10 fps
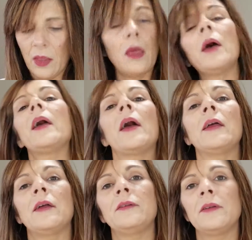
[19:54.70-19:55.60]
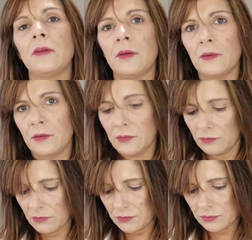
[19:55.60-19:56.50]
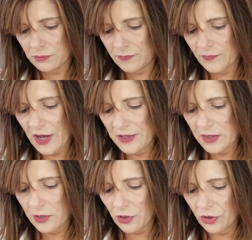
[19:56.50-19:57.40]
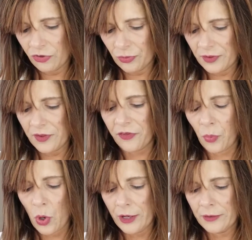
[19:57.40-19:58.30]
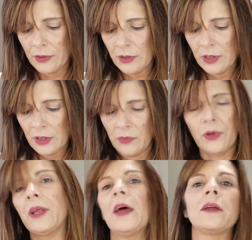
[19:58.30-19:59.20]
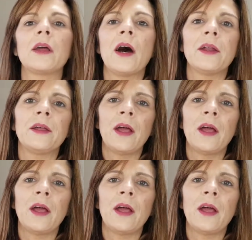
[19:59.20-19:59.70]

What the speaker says: I didn't fight the urge with this one. Went ahead and got it.